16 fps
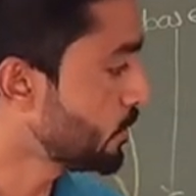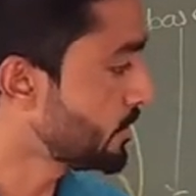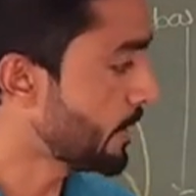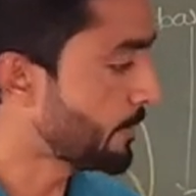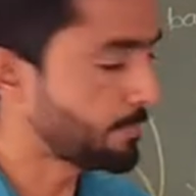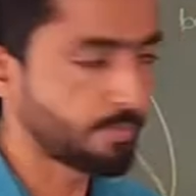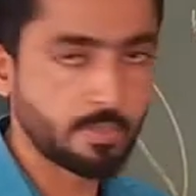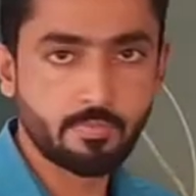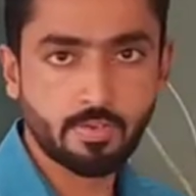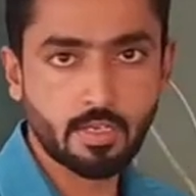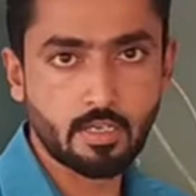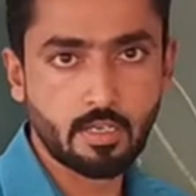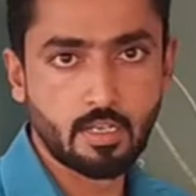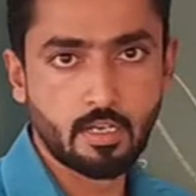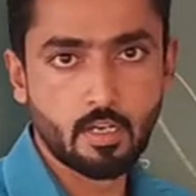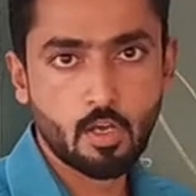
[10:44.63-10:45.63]
to
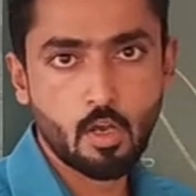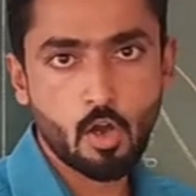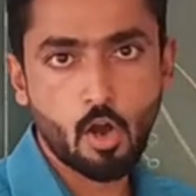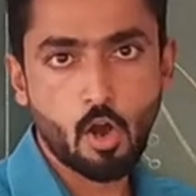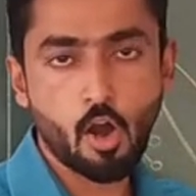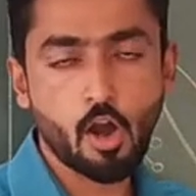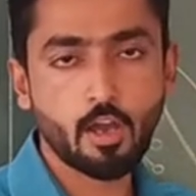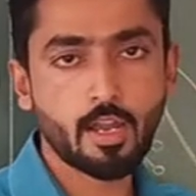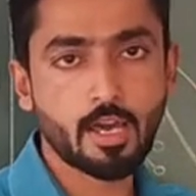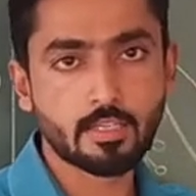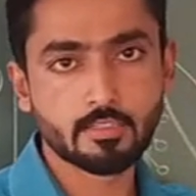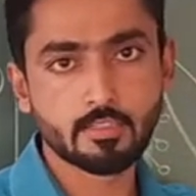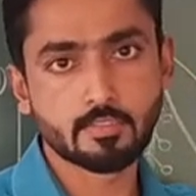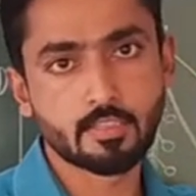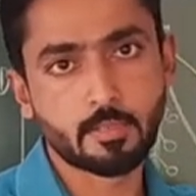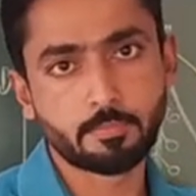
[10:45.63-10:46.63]
septifragal, all
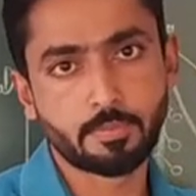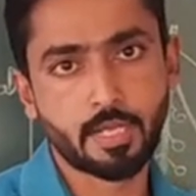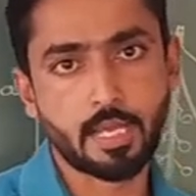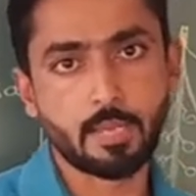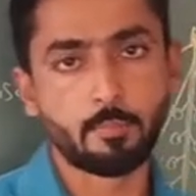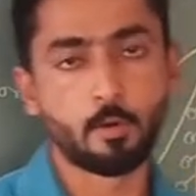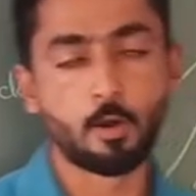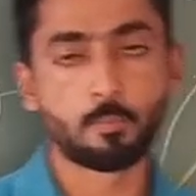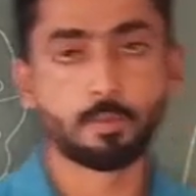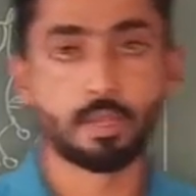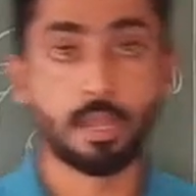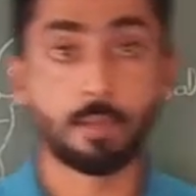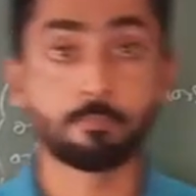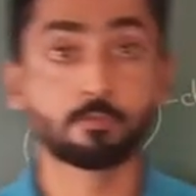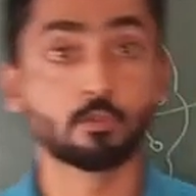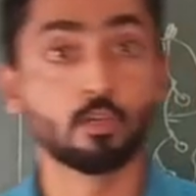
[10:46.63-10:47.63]
are the subtype of
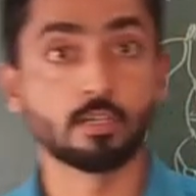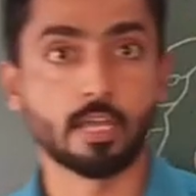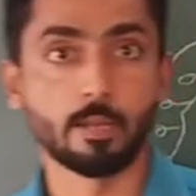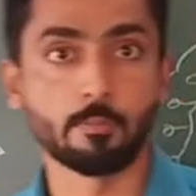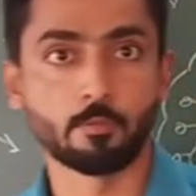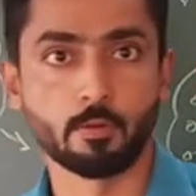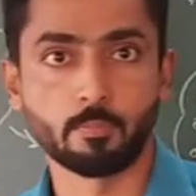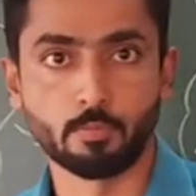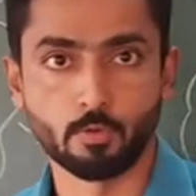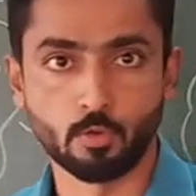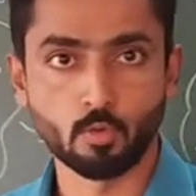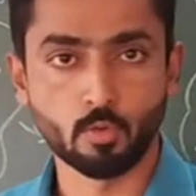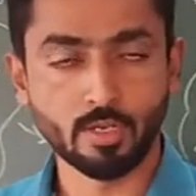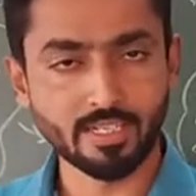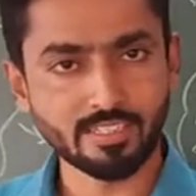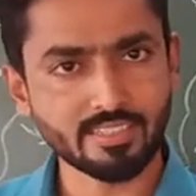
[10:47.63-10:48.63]
capsule type of
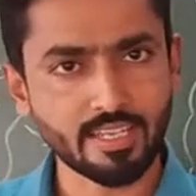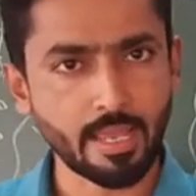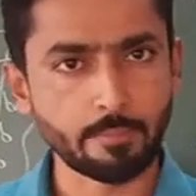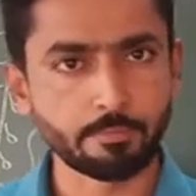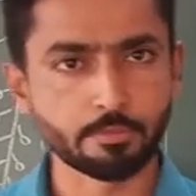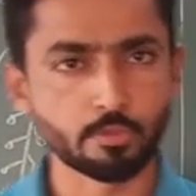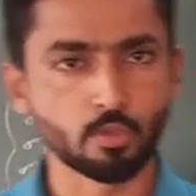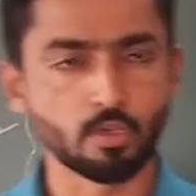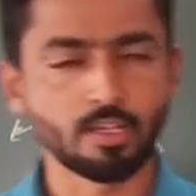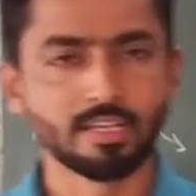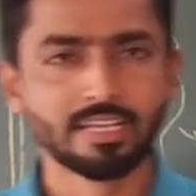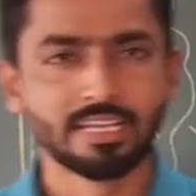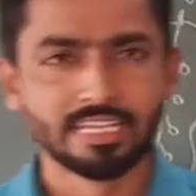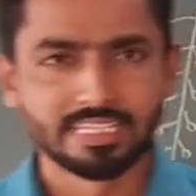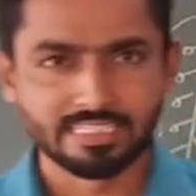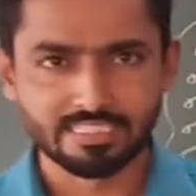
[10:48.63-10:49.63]
fruit. What is capsule?
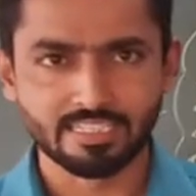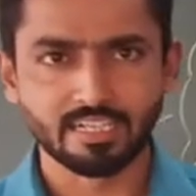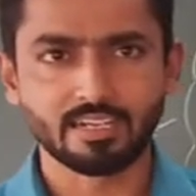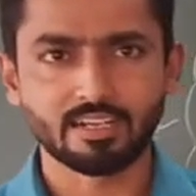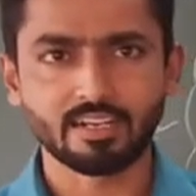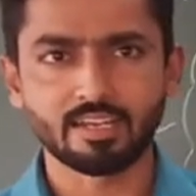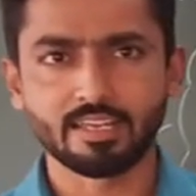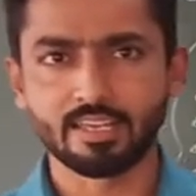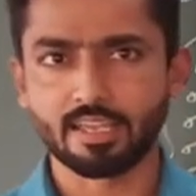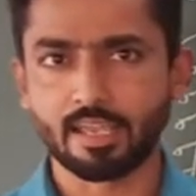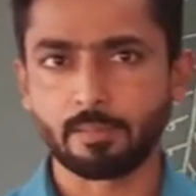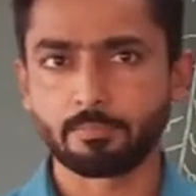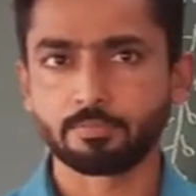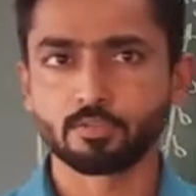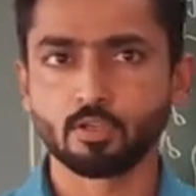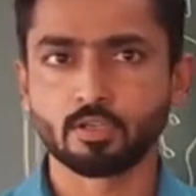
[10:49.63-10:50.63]
Generally,
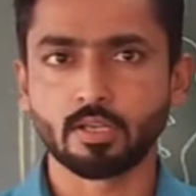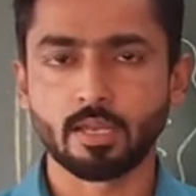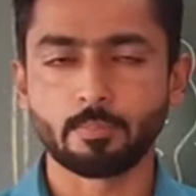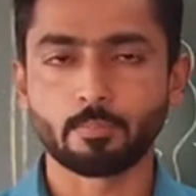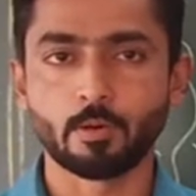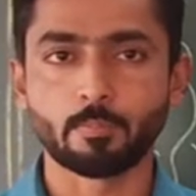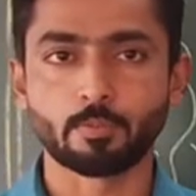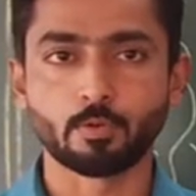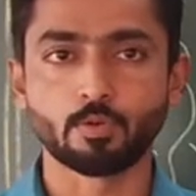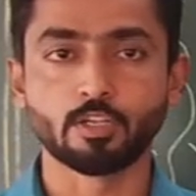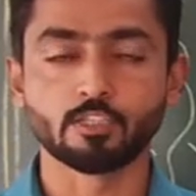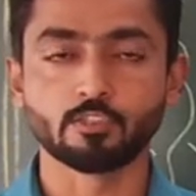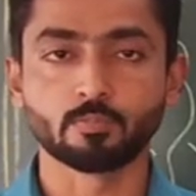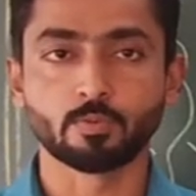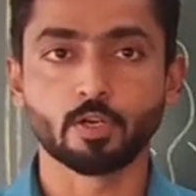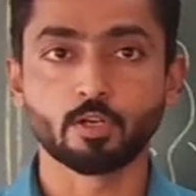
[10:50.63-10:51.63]
capsule type of fruit
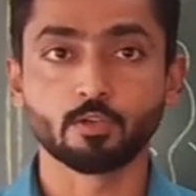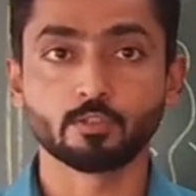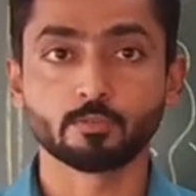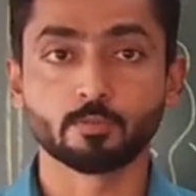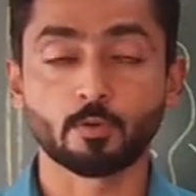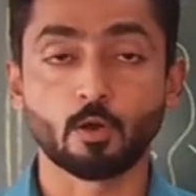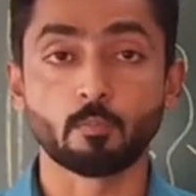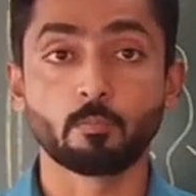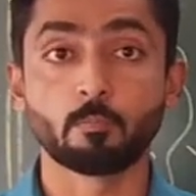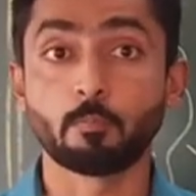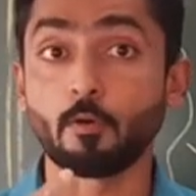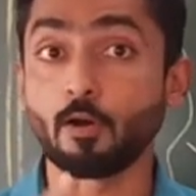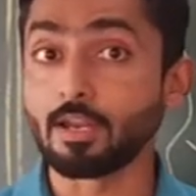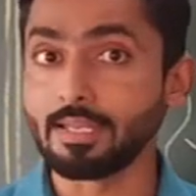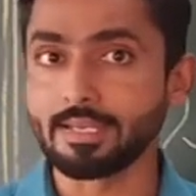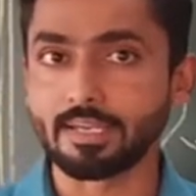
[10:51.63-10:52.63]
is produced from
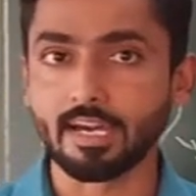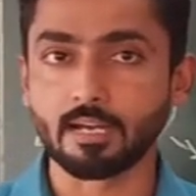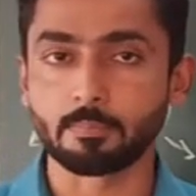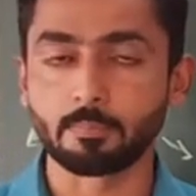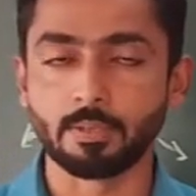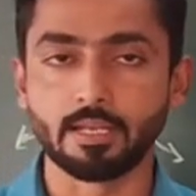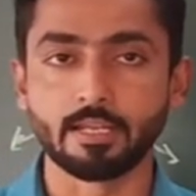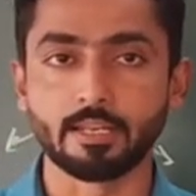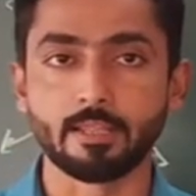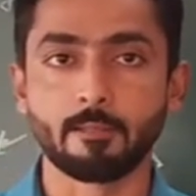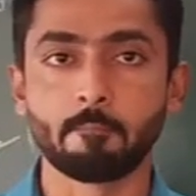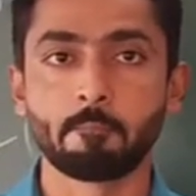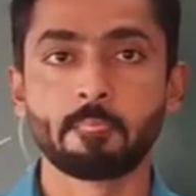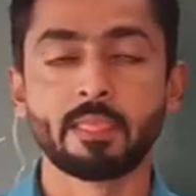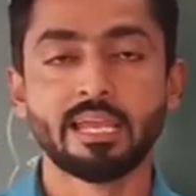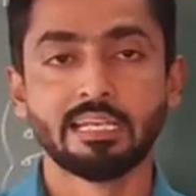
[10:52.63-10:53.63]

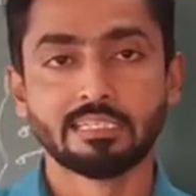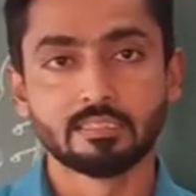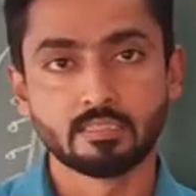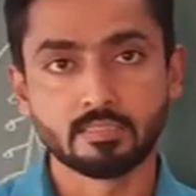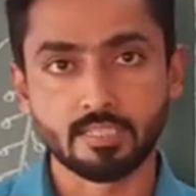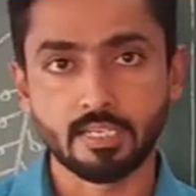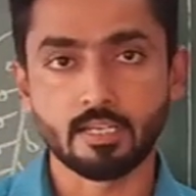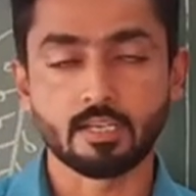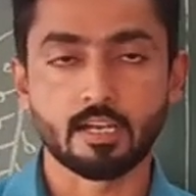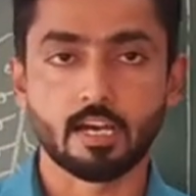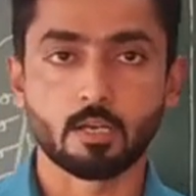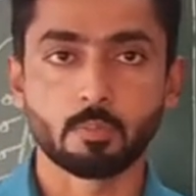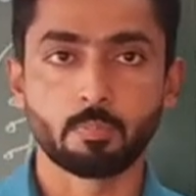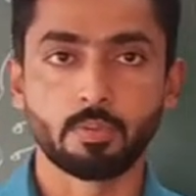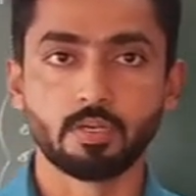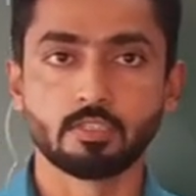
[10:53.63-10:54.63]
polycarpillary,
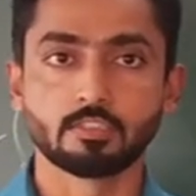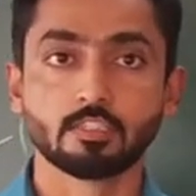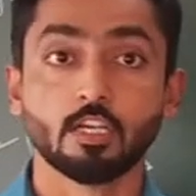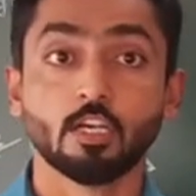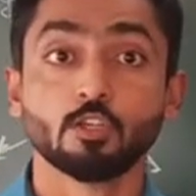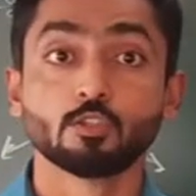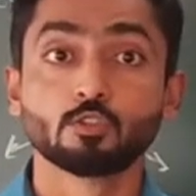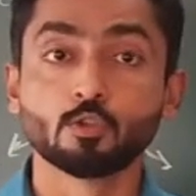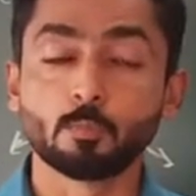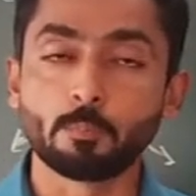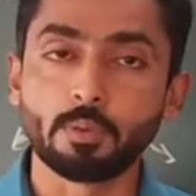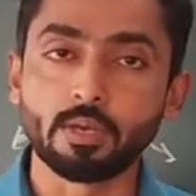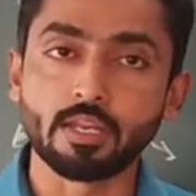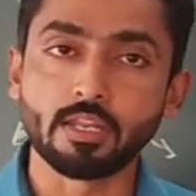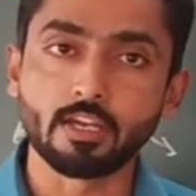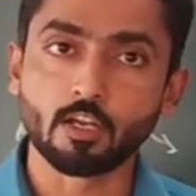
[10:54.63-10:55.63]
syncarpous,
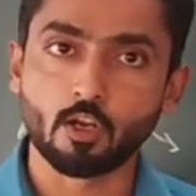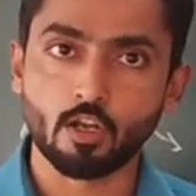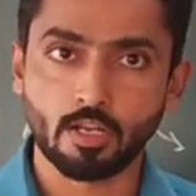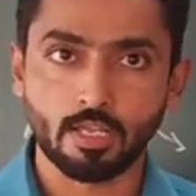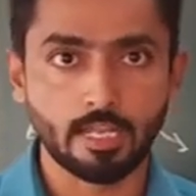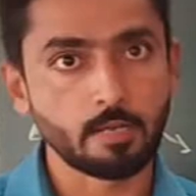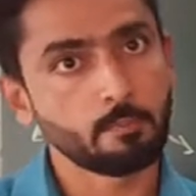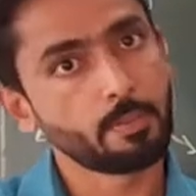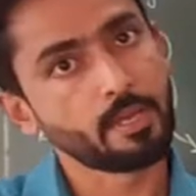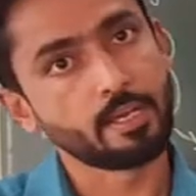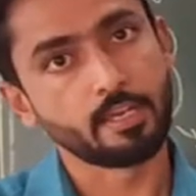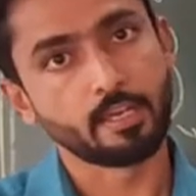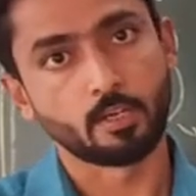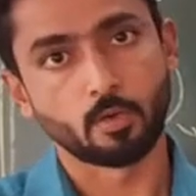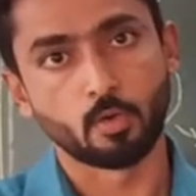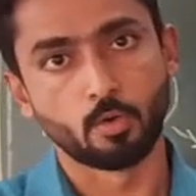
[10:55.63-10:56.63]
superior or
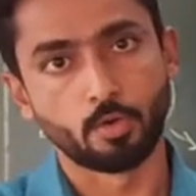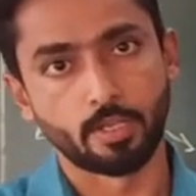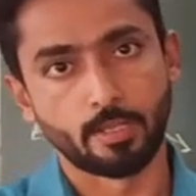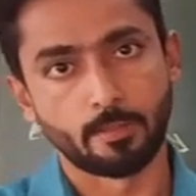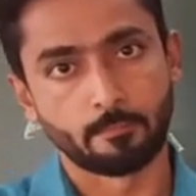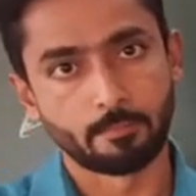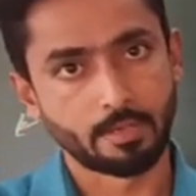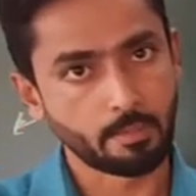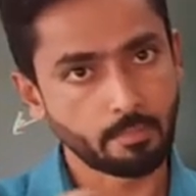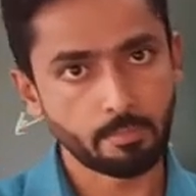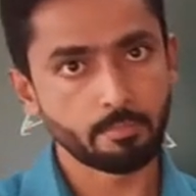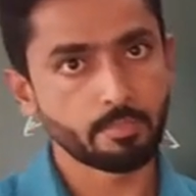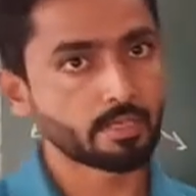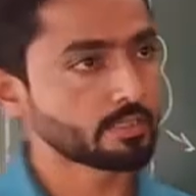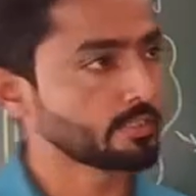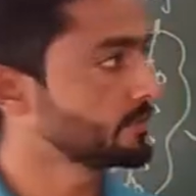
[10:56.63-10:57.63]
inferior ovary.
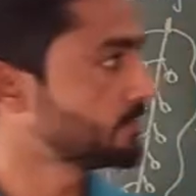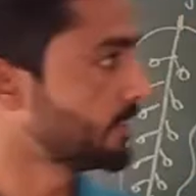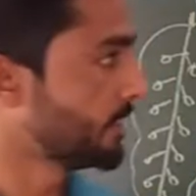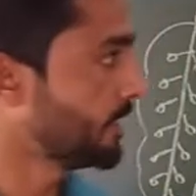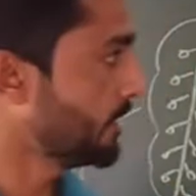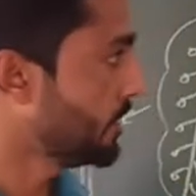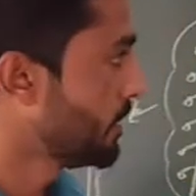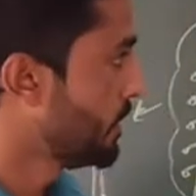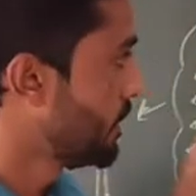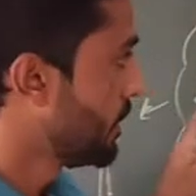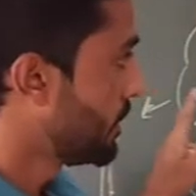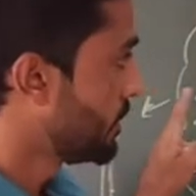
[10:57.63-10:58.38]
Remember this thing.